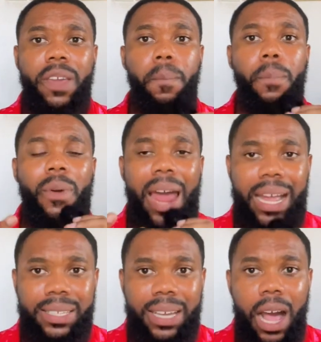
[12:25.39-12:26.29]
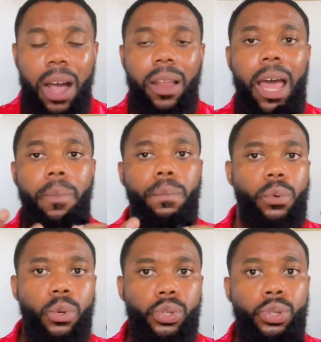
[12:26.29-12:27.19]
a practical
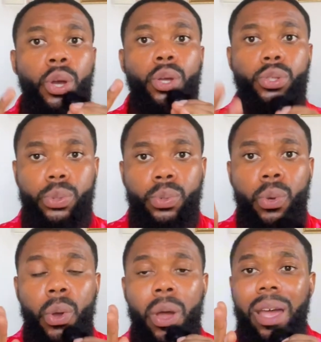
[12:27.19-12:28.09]
approach to